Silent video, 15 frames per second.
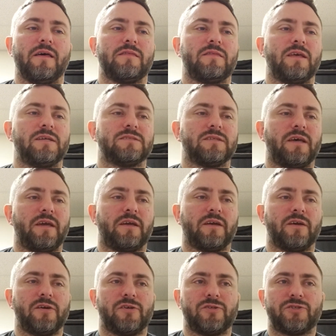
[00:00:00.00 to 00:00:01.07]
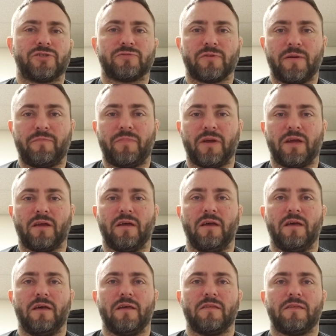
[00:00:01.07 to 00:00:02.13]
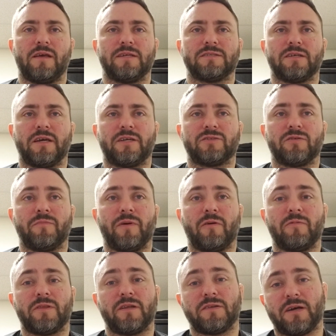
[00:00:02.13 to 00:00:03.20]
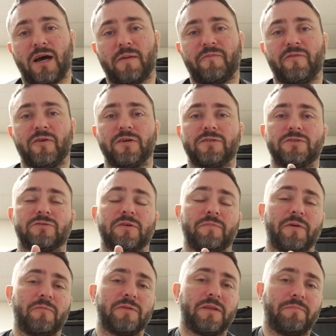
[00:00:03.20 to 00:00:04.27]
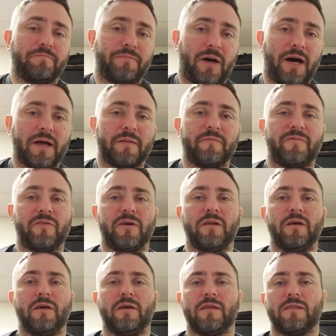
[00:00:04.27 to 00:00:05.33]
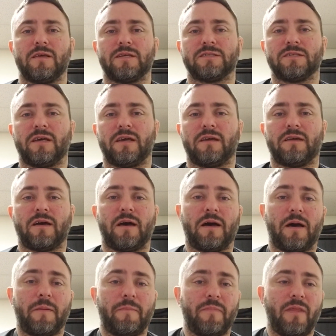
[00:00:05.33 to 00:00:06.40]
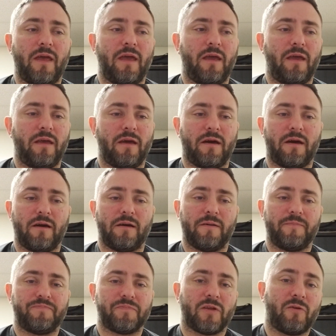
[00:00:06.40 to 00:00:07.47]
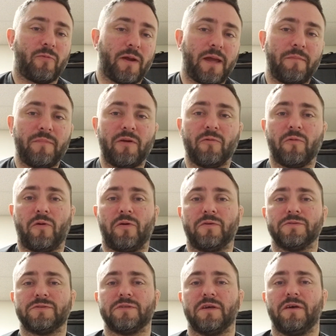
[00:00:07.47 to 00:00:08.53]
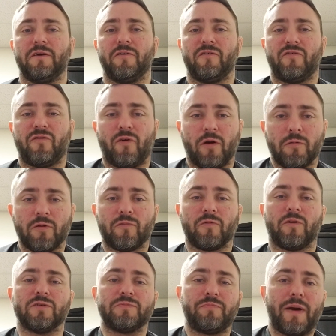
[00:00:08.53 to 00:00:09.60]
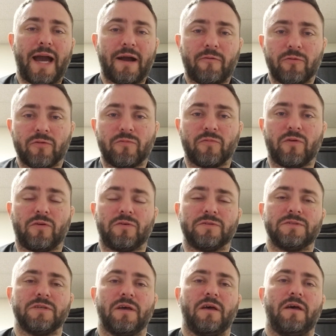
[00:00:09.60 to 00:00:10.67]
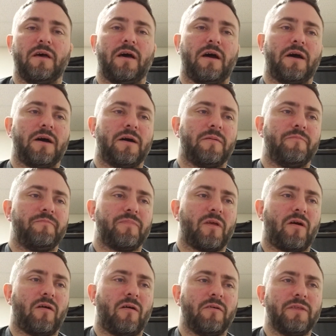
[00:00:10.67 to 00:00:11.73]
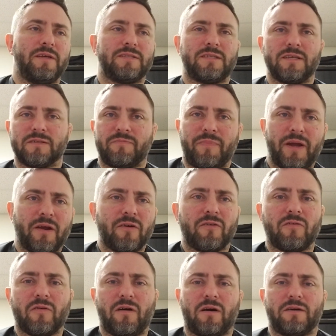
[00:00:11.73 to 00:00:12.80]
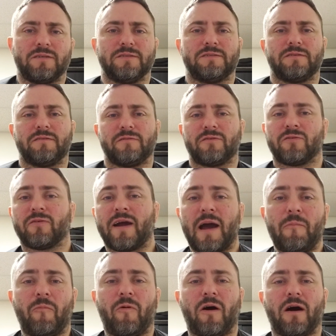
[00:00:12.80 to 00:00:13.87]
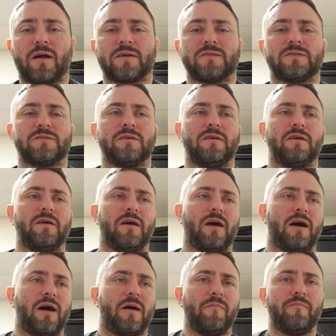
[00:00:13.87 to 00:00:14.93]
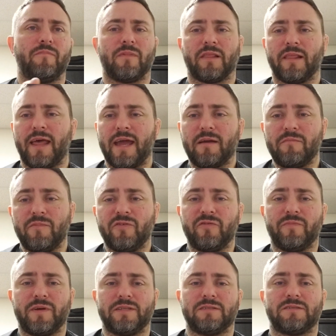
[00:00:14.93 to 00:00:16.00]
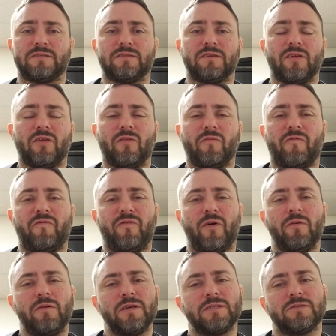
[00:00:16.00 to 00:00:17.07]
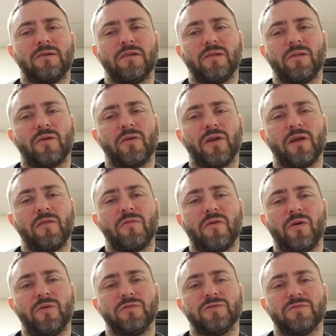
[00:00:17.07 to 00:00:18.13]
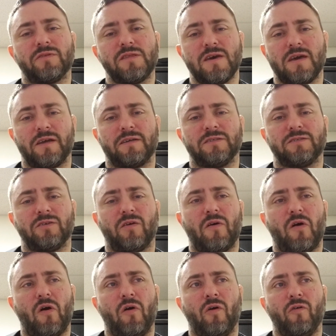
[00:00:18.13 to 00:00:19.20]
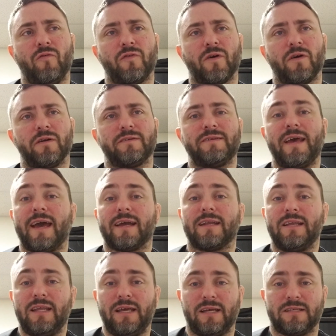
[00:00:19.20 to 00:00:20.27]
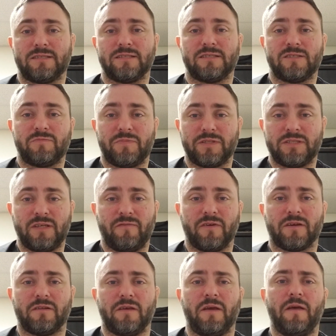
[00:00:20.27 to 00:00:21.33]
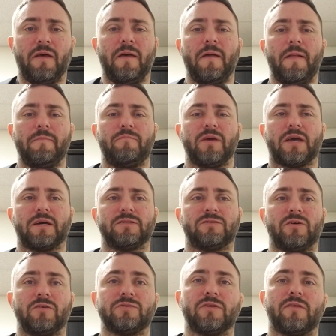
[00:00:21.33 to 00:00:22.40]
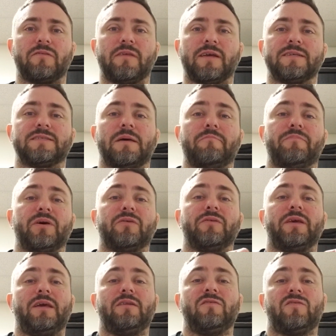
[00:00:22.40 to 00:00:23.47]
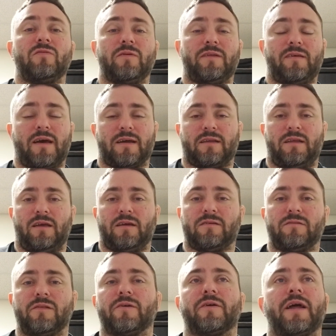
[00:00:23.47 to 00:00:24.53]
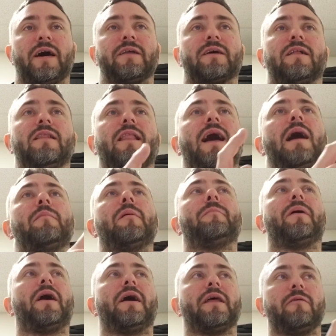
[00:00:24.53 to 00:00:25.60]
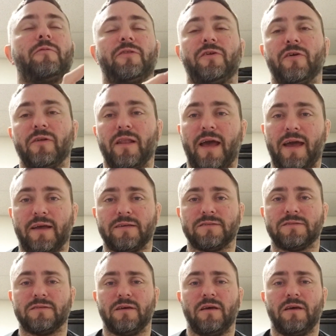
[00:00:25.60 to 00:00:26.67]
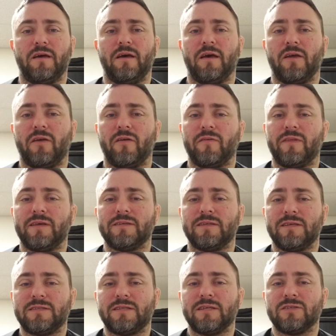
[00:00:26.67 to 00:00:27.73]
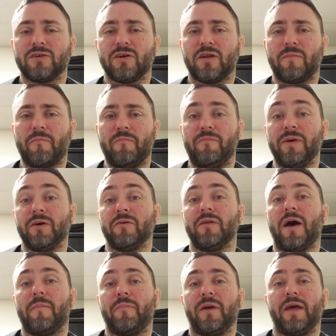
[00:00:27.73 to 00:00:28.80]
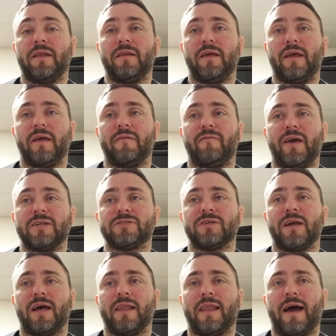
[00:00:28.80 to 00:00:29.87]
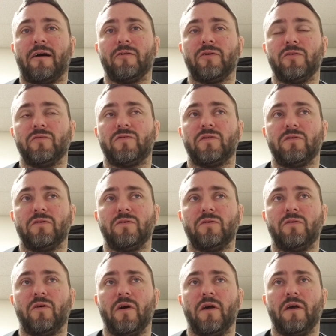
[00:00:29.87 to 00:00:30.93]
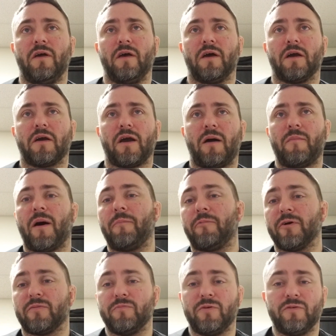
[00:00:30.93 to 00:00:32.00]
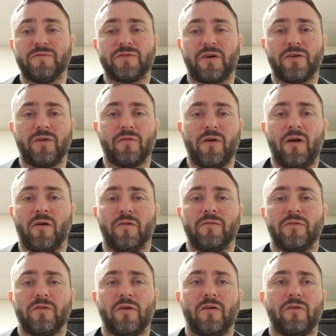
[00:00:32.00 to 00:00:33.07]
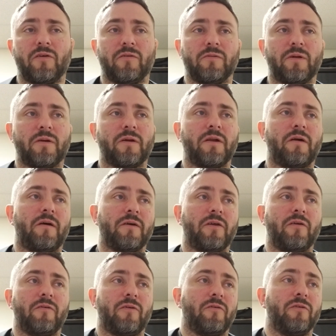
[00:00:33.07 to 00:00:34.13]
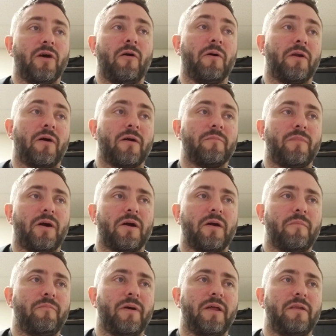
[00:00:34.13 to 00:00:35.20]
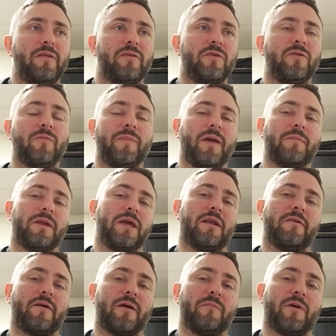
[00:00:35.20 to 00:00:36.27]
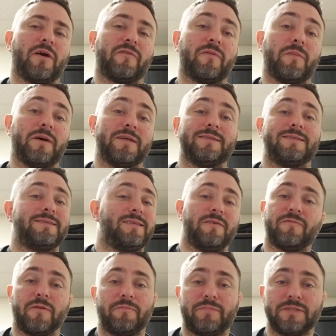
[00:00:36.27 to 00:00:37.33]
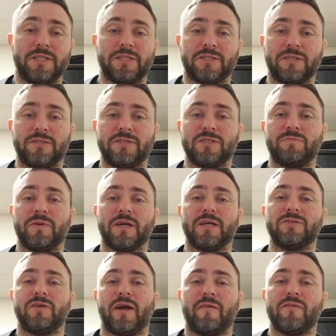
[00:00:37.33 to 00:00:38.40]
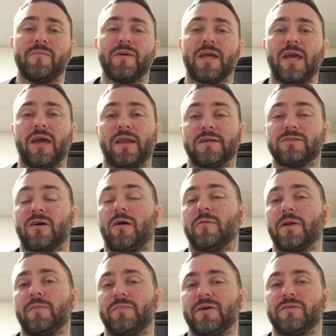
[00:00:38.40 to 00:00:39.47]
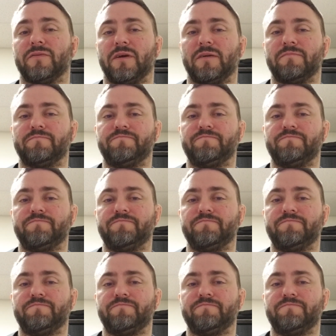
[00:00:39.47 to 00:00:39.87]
Things like shrimping, things like shrimping with the top foot, shrimping with the bottom foot, Things like uh, a, a uh, Granby rolls, forward rolls, backward rolls, um, all these things, bear crawls, crab walks, um, leg movements. Focus on learning those things over techniques specifically because those are the things that build into a technique. Learn how to climb a body with your legs. You know, these, these things are going to build up and eventually allow you to come up with moves on your own. You know, you'll learn an arm, you know, you'll know an armbar, but you'll be able to get an armbar from a different position just because you have the mechanics already built in.